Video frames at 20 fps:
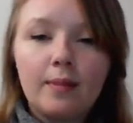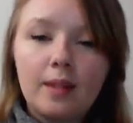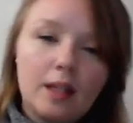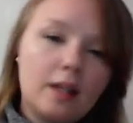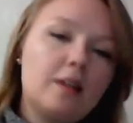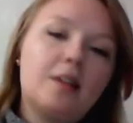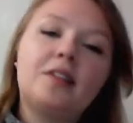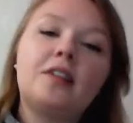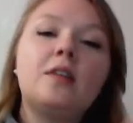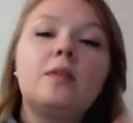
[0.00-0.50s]

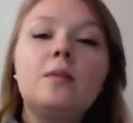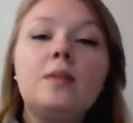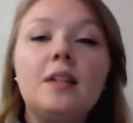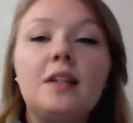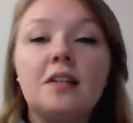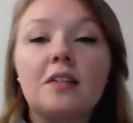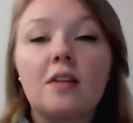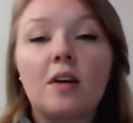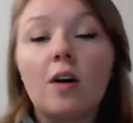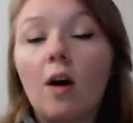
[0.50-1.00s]
So these
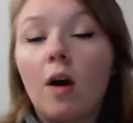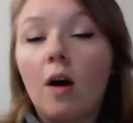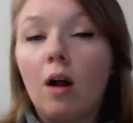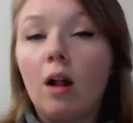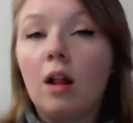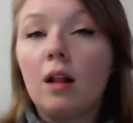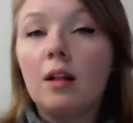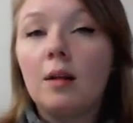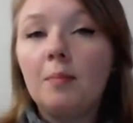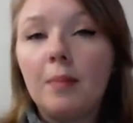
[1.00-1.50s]
are
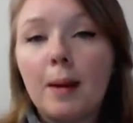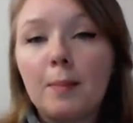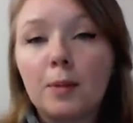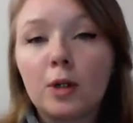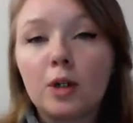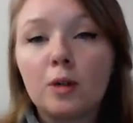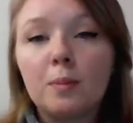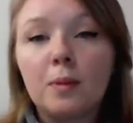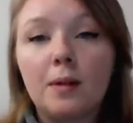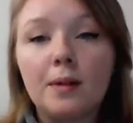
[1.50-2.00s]
all
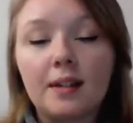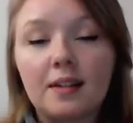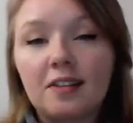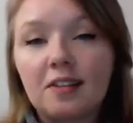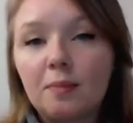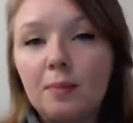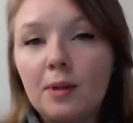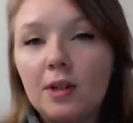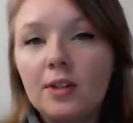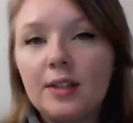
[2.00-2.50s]
memorable
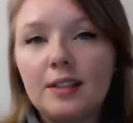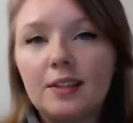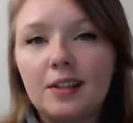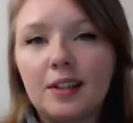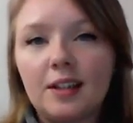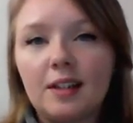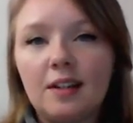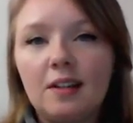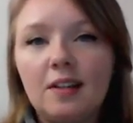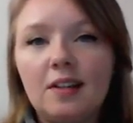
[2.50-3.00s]

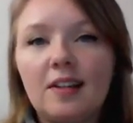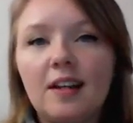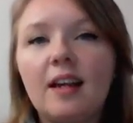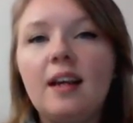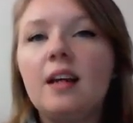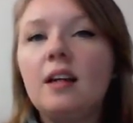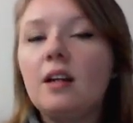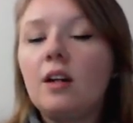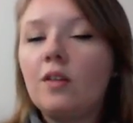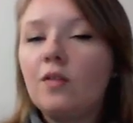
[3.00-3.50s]
experiences,
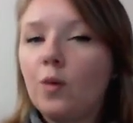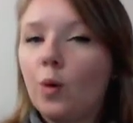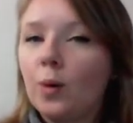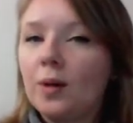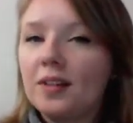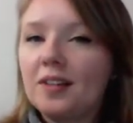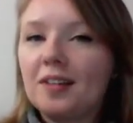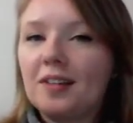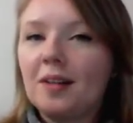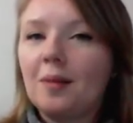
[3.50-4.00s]
and of
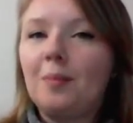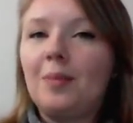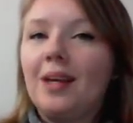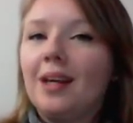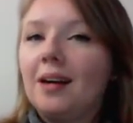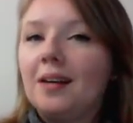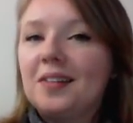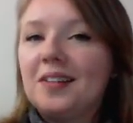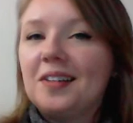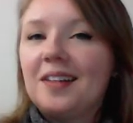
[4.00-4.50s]
course,
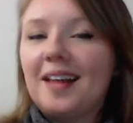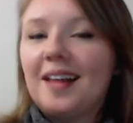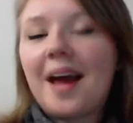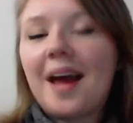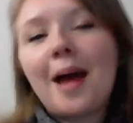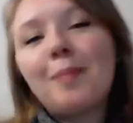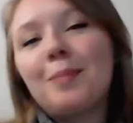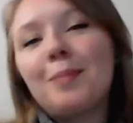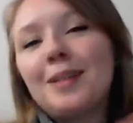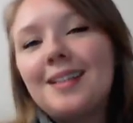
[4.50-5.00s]
because they
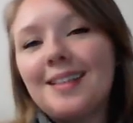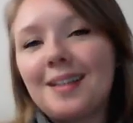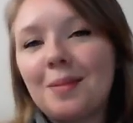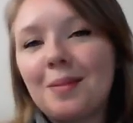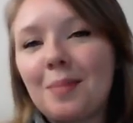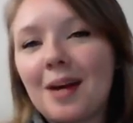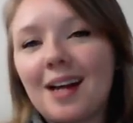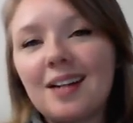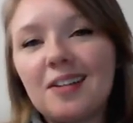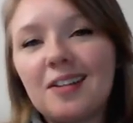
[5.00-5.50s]
happened in the
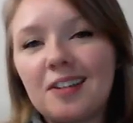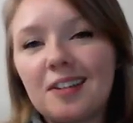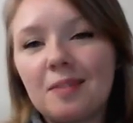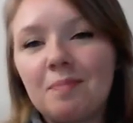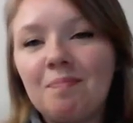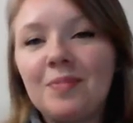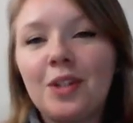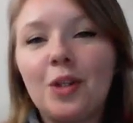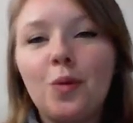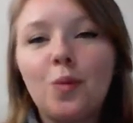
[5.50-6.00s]
past,
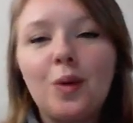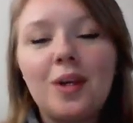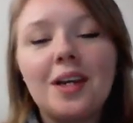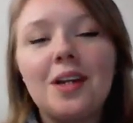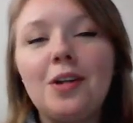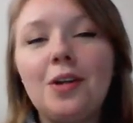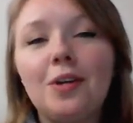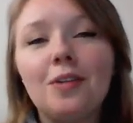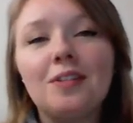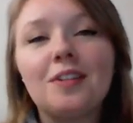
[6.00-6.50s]
we can
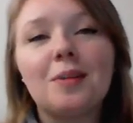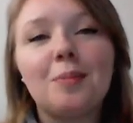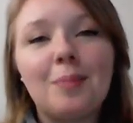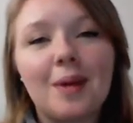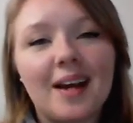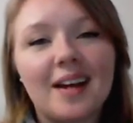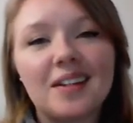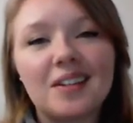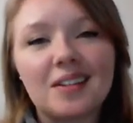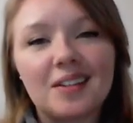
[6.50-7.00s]
use
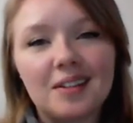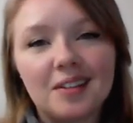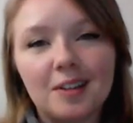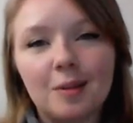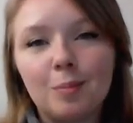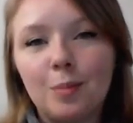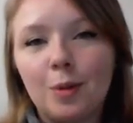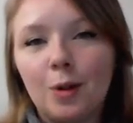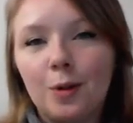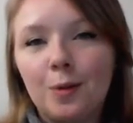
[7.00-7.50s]
past
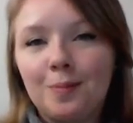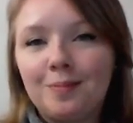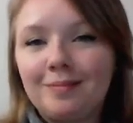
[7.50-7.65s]
simple.